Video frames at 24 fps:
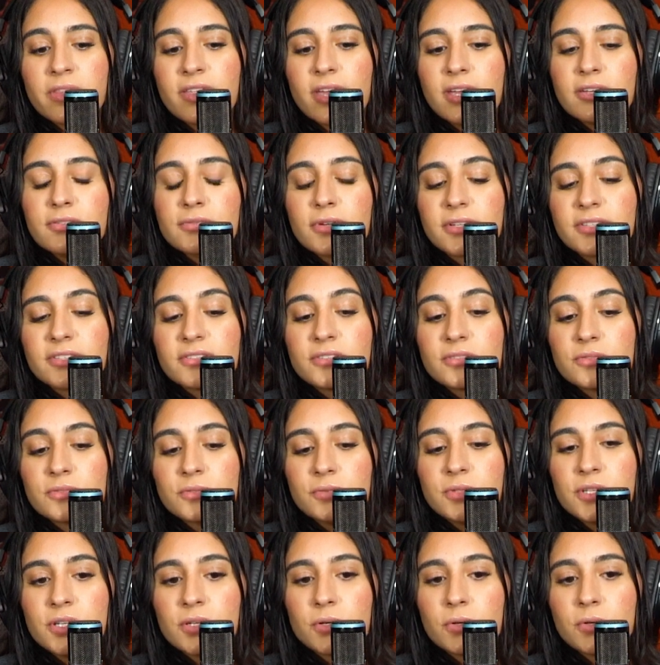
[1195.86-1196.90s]
with Angel at the
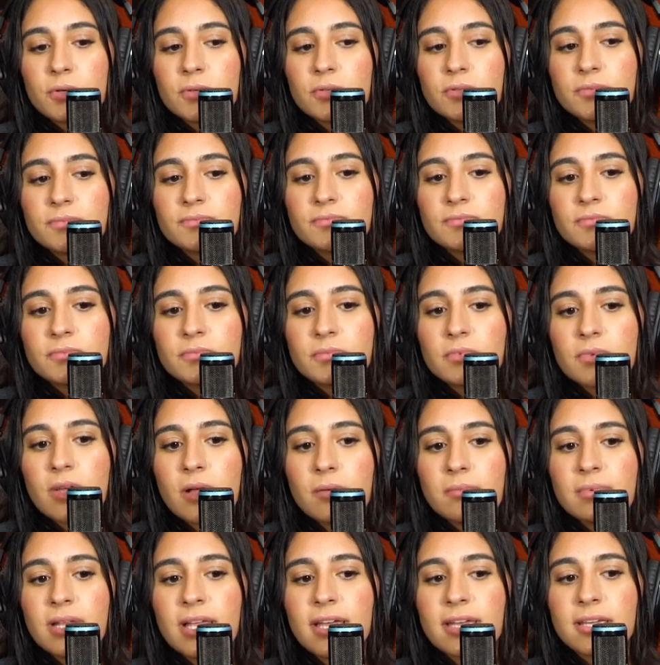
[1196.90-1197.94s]
studio.
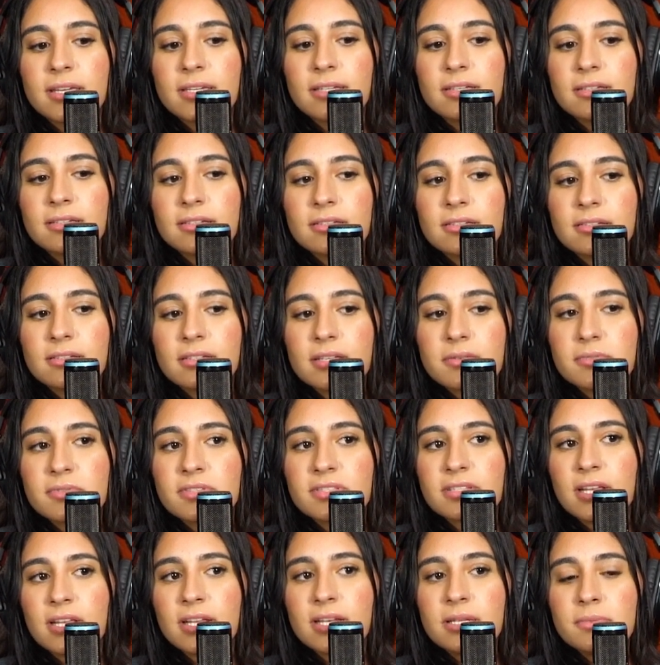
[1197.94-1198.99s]
Like he
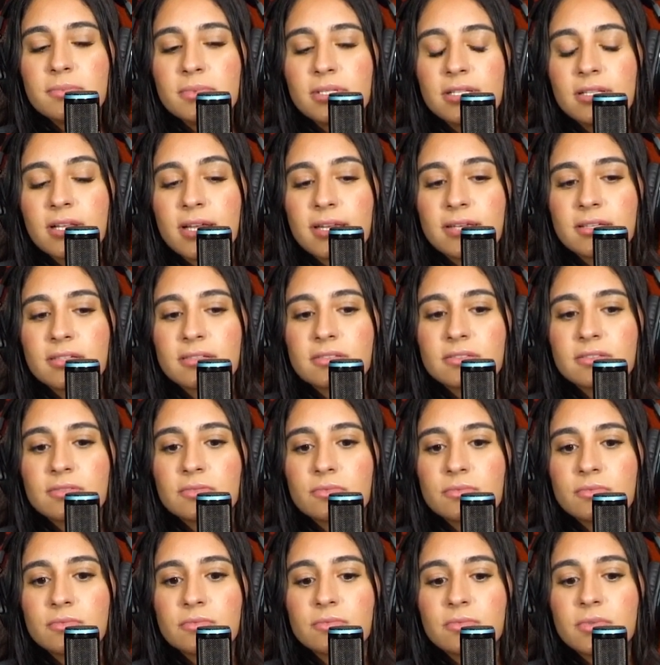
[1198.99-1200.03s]
was telling me, like
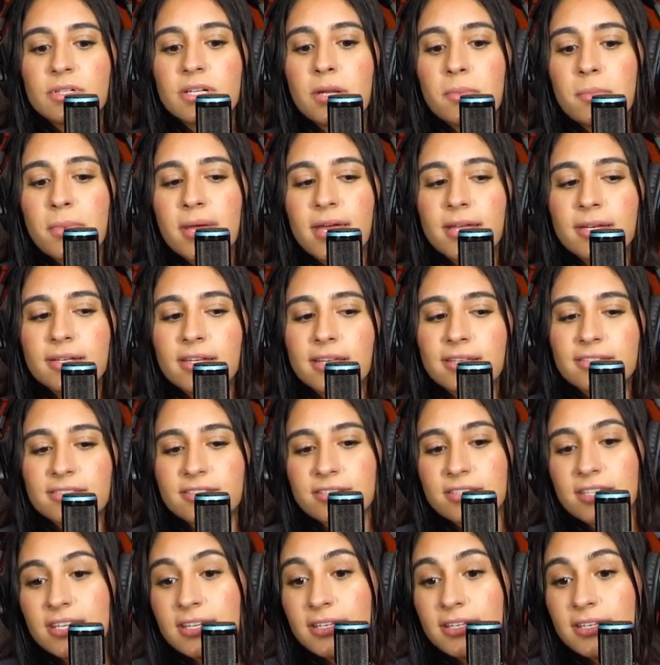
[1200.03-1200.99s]
when a man gets a